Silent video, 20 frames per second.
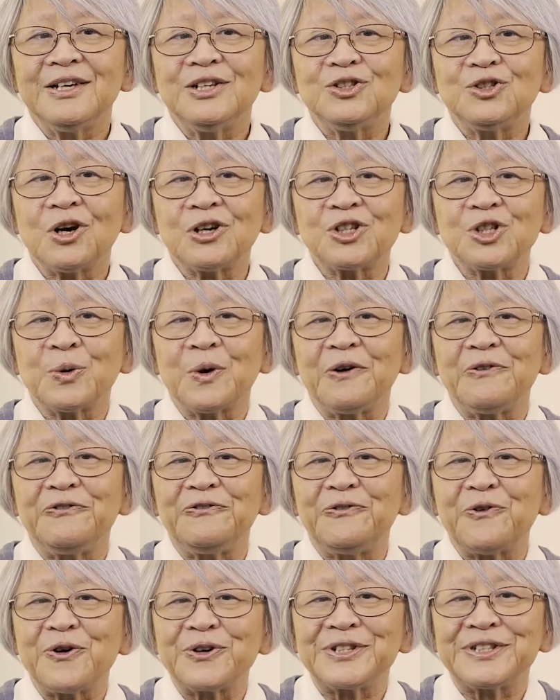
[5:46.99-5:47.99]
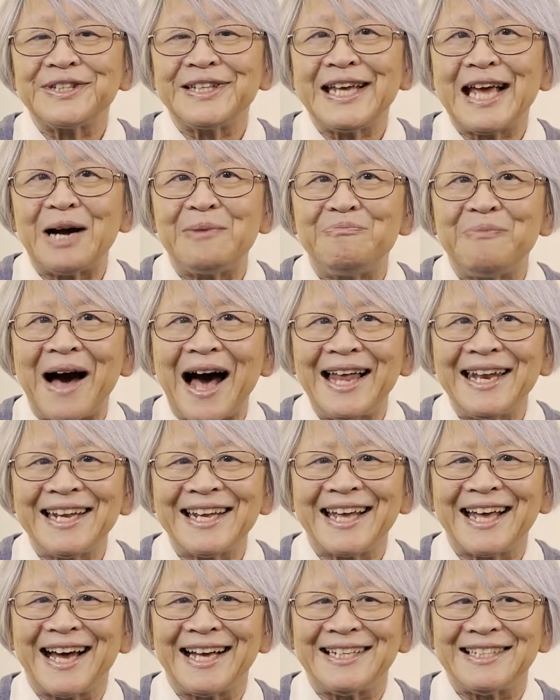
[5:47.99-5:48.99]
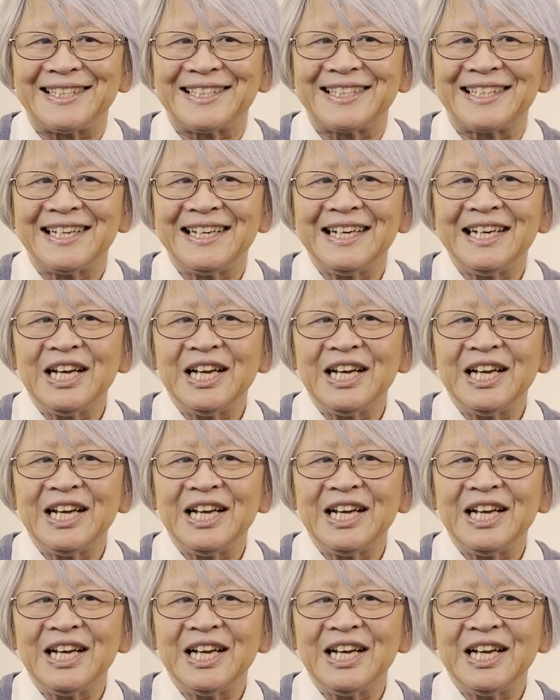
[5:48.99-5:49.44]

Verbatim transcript: Joshua fought the Amalekites.